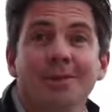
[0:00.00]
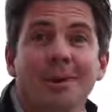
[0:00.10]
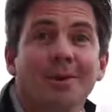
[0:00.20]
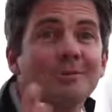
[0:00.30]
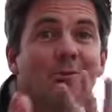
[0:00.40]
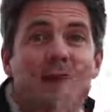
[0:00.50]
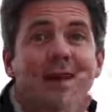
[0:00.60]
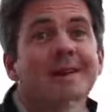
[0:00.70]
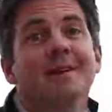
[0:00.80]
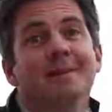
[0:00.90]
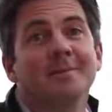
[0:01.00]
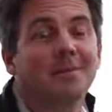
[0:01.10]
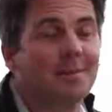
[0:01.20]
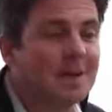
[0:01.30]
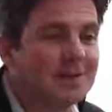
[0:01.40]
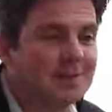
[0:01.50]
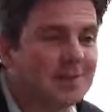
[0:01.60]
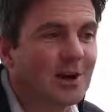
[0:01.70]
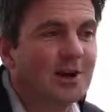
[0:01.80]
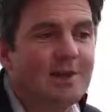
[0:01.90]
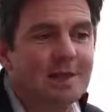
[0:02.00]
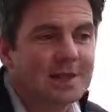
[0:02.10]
You know, it really depends. So